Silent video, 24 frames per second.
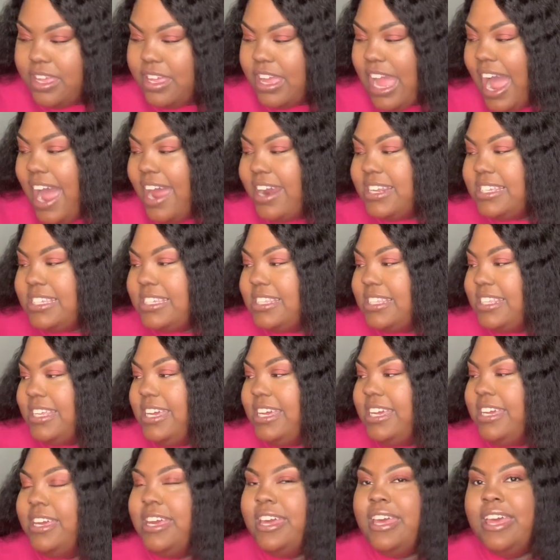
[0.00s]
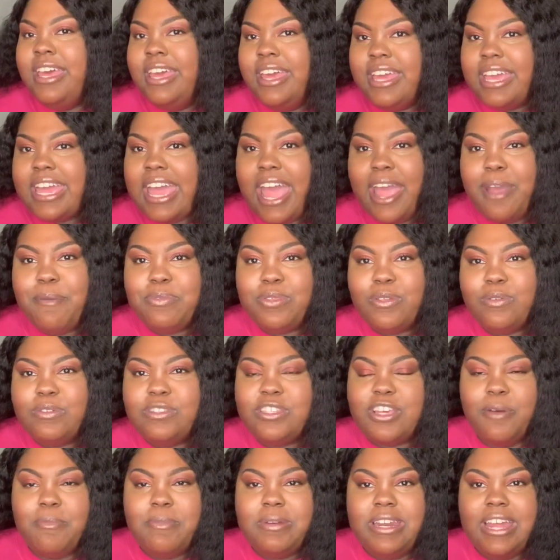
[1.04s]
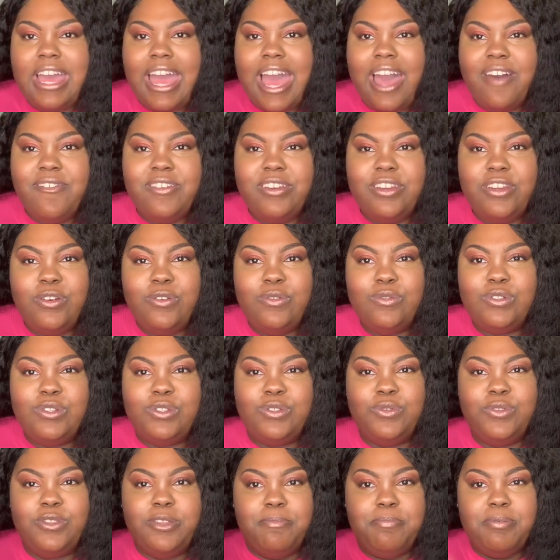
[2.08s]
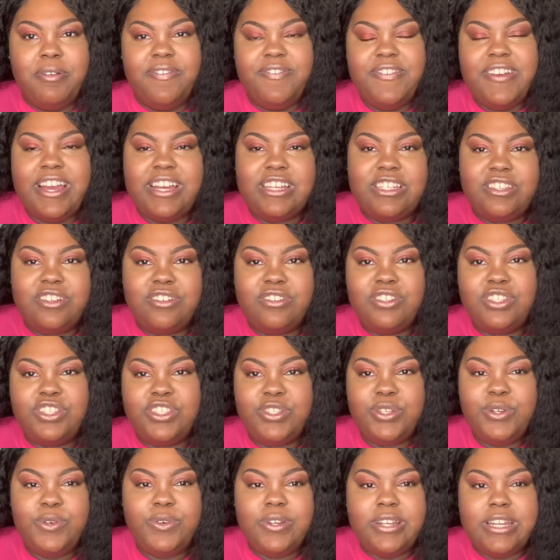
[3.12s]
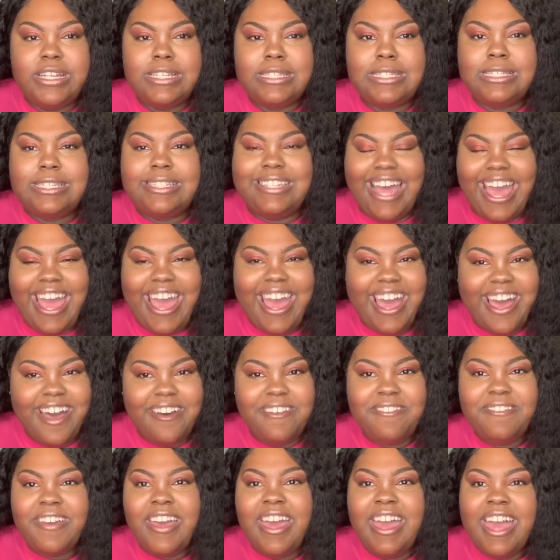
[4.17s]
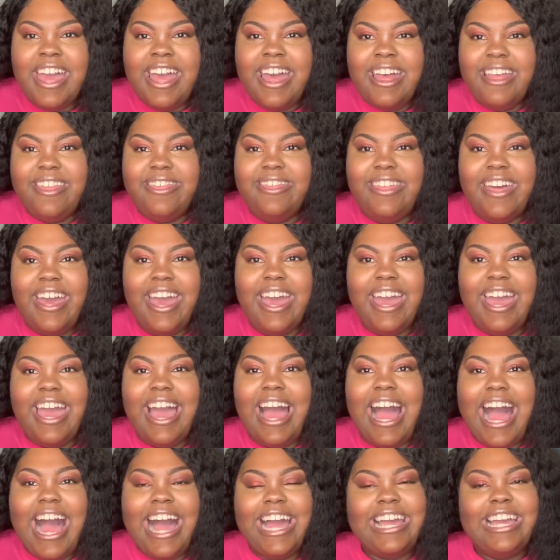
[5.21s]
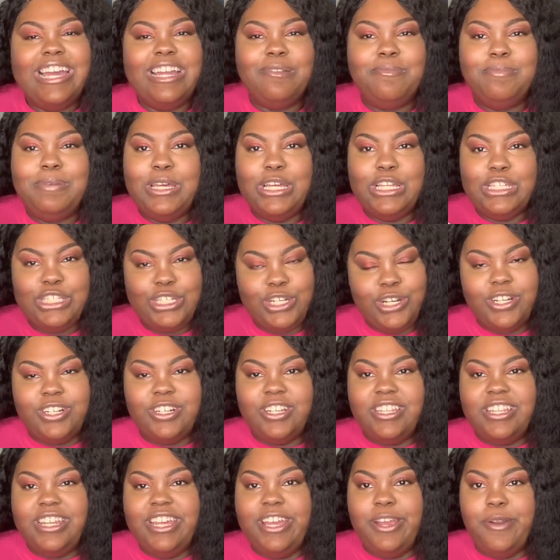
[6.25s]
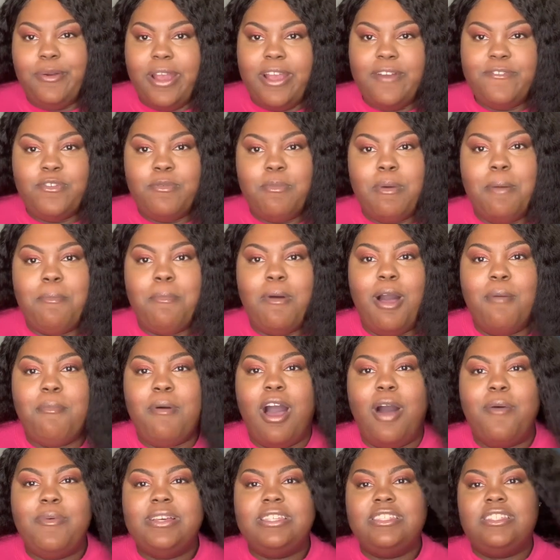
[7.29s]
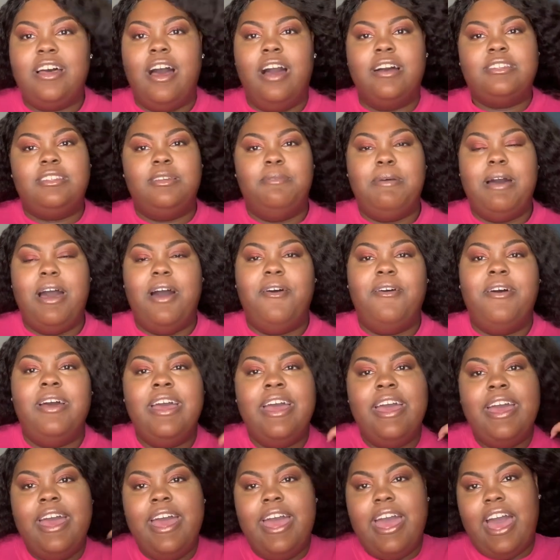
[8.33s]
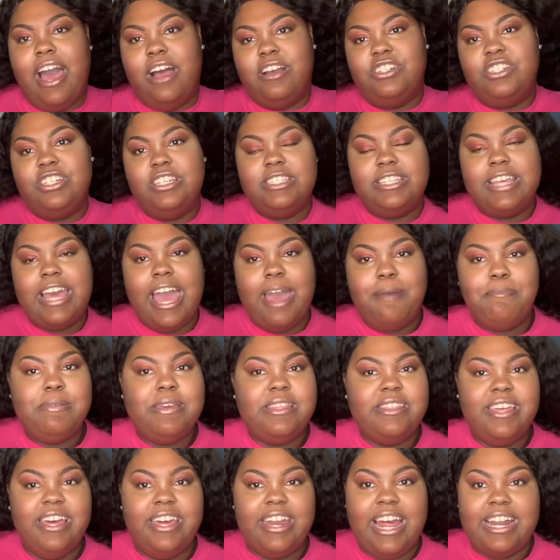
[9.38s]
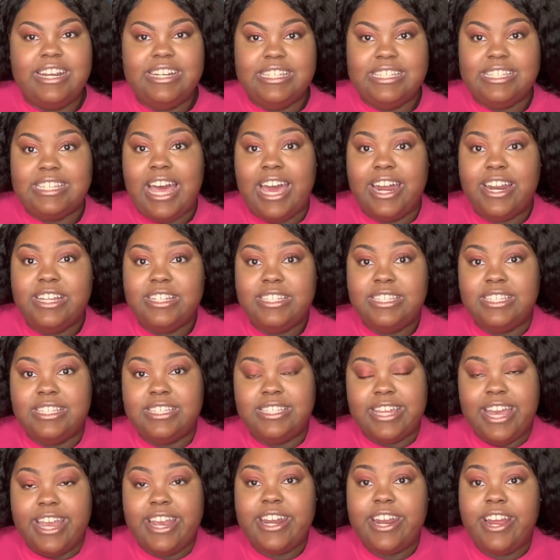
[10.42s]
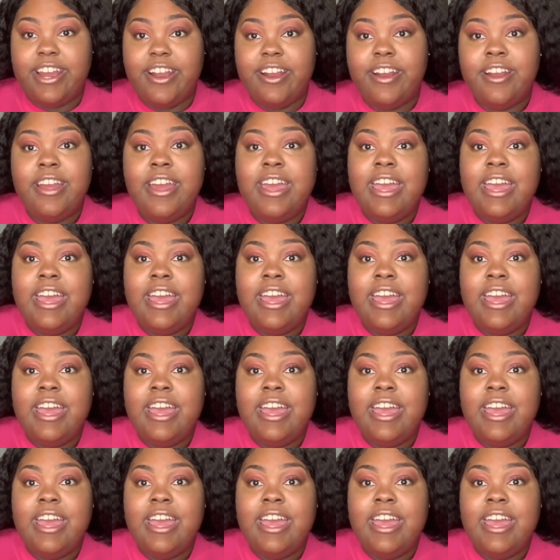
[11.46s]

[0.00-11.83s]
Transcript: honestly came through so many avenues, through the professors, students, staff, that I can be eternally grateful. My mom always talks about how she's happy that I decided to stay there,